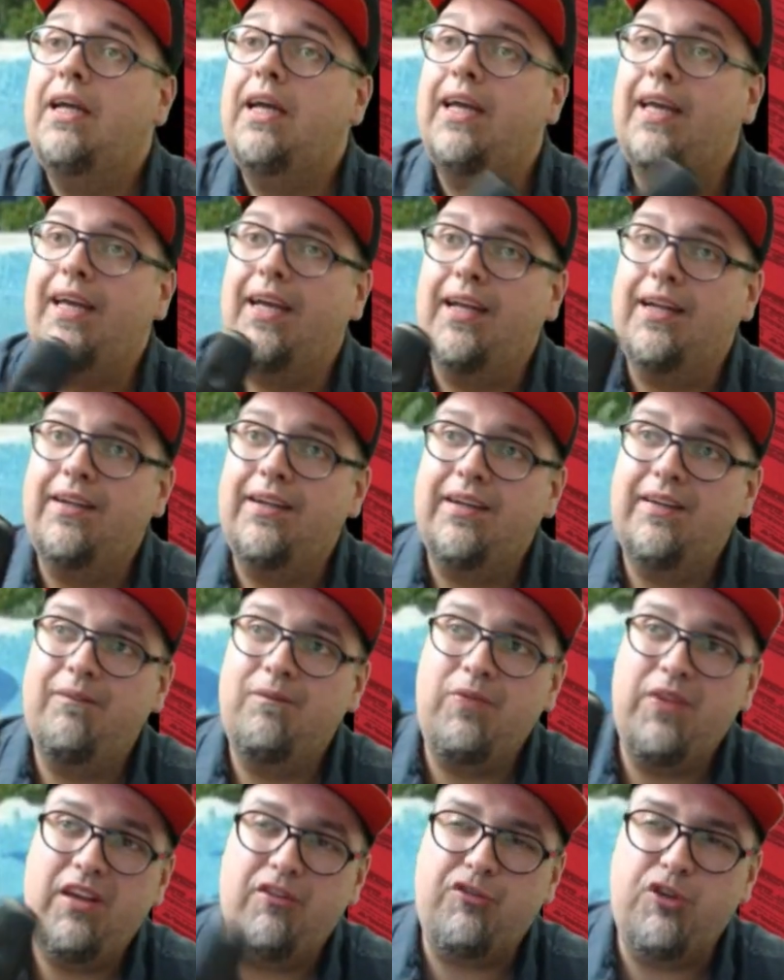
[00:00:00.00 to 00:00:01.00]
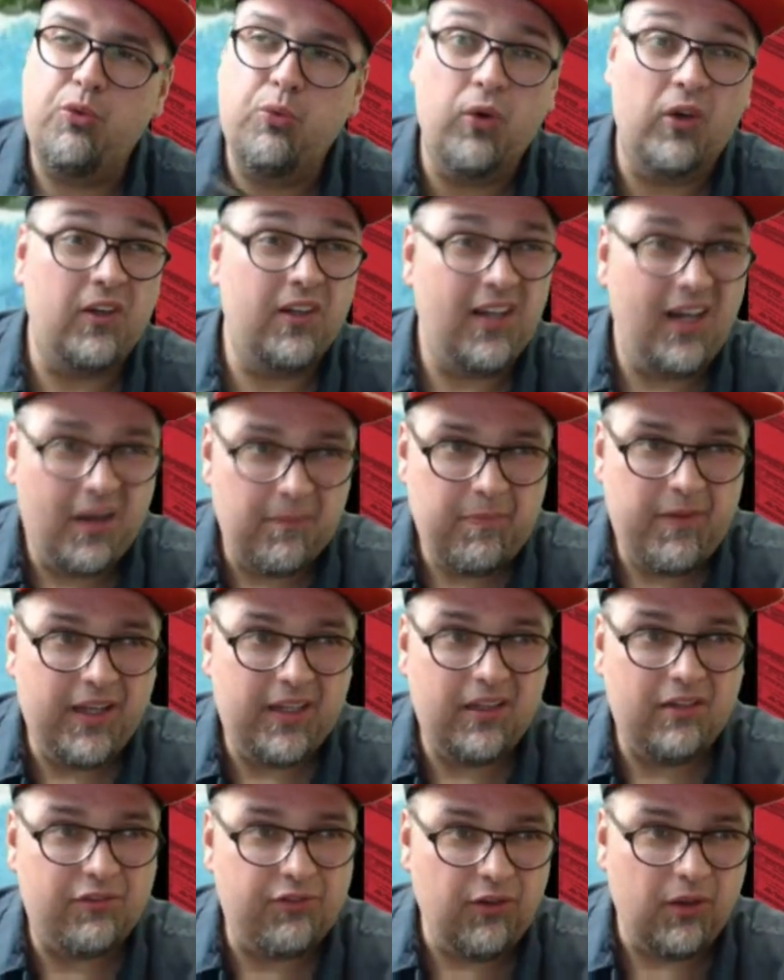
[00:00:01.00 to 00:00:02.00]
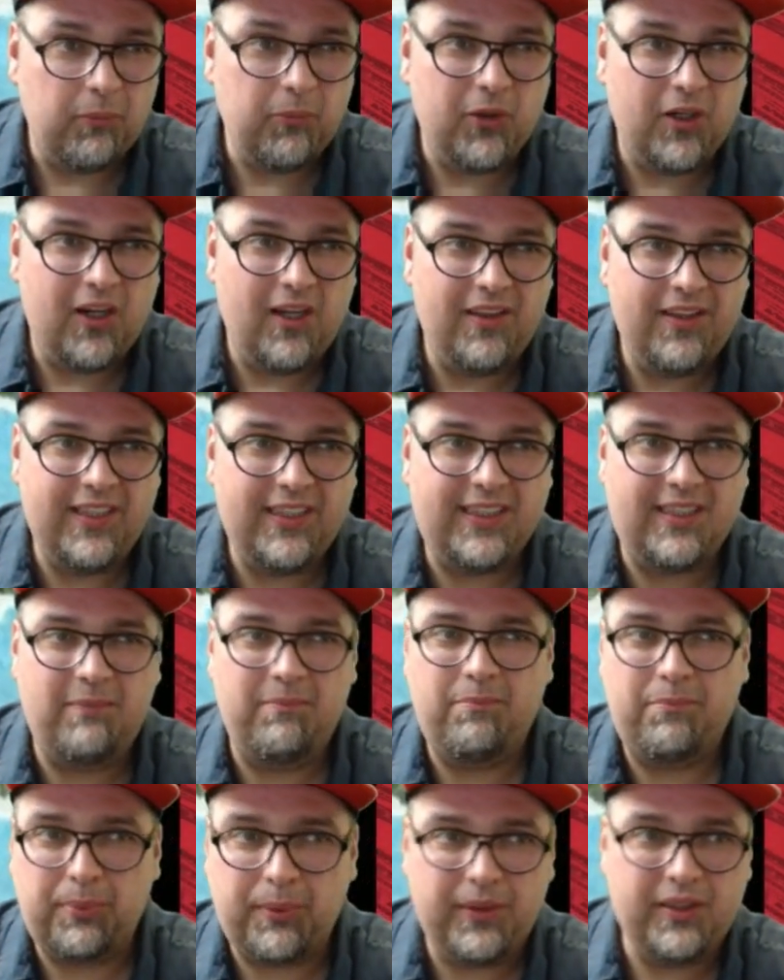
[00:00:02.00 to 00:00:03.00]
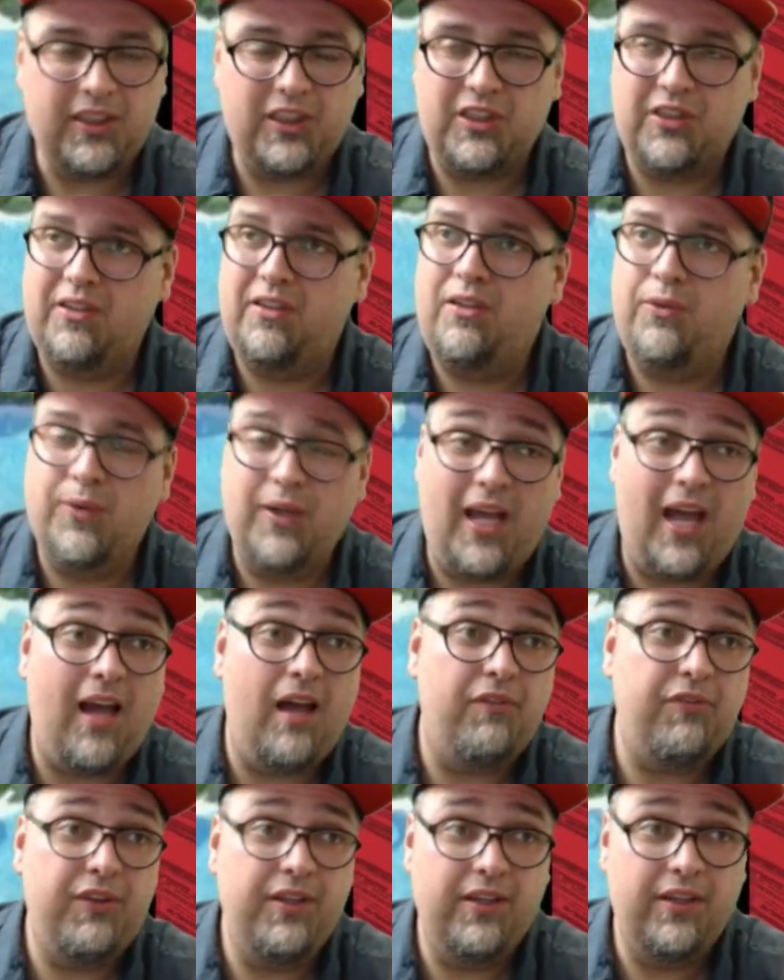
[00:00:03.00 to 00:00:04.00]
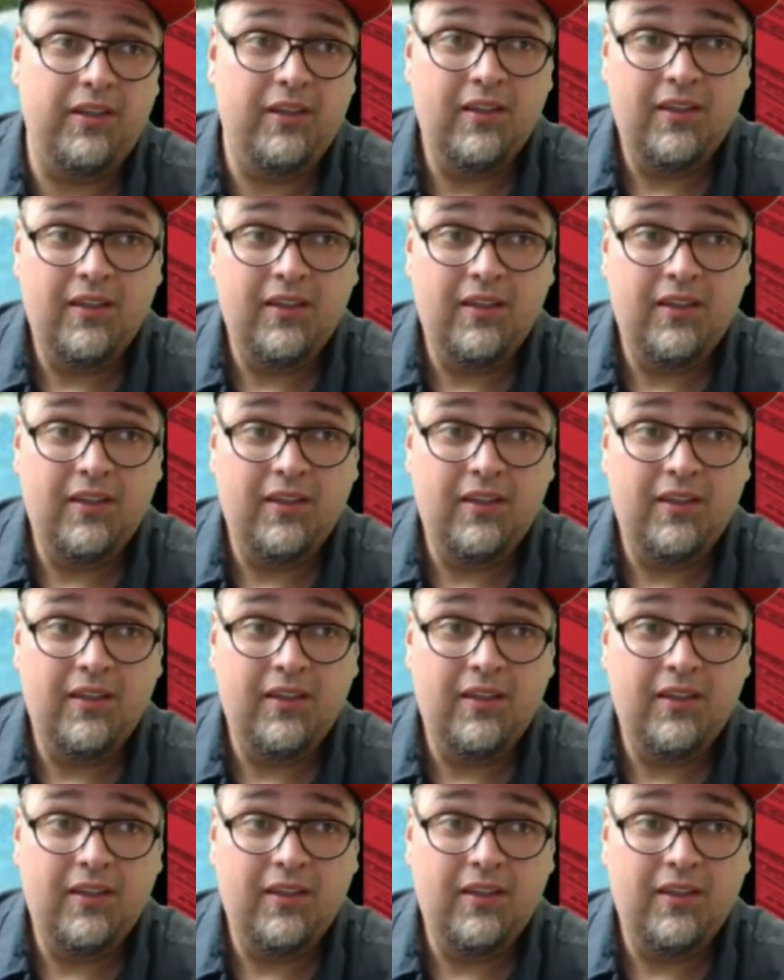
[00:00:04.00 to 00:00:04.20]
And if you were to update the firmware on this, I'm pretty sure you would have to